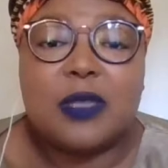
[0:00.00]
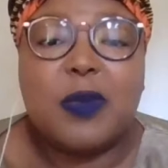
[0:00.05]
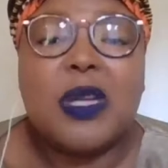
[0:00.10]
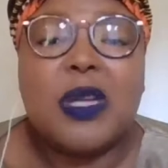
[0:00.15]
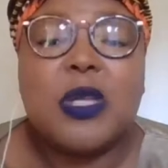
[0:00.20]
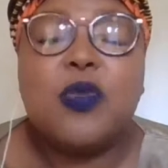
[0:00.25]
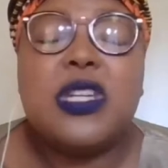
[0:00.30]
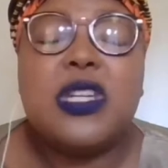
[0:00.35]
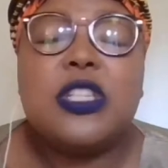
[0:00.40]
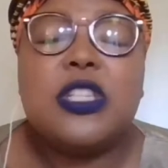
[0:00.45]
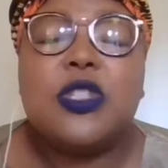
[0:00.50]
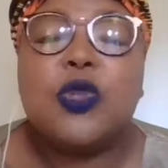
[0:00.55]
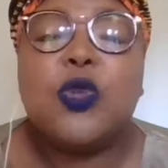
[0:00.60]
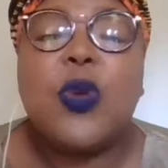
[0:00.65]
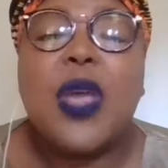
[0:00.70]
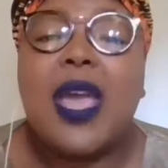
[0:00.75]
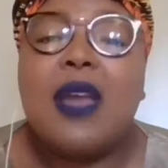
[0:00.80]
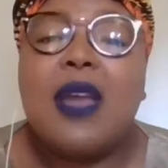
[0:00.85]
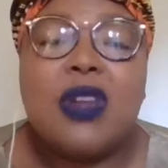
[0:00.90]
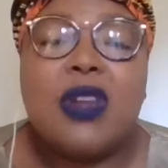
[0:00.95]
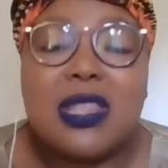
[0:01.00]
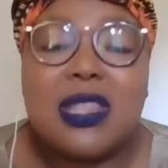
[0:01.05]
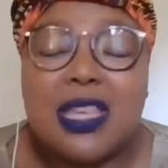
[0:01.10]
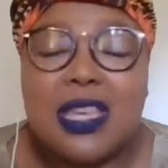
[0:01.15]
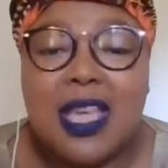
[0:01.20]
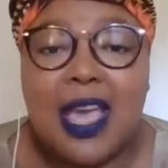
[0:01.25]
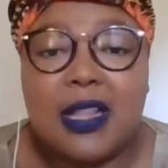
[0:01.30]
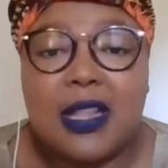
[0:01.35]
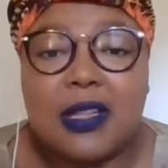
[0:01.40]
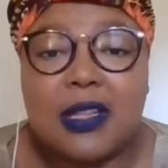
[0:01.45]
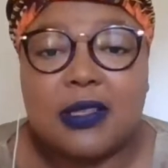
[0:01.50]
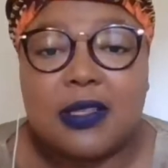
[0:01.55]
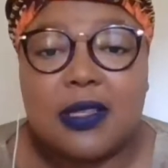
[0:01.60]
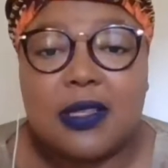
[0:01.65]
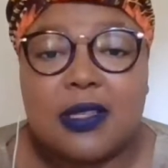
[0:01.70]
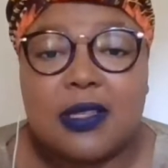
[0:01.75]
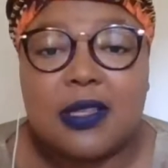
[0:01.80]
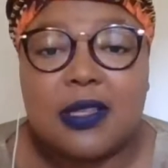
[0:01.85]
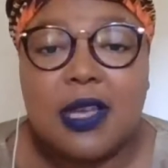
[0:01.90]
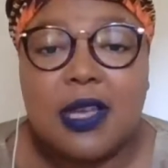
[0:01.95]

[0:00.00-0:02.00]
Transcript: But we need to do everything else.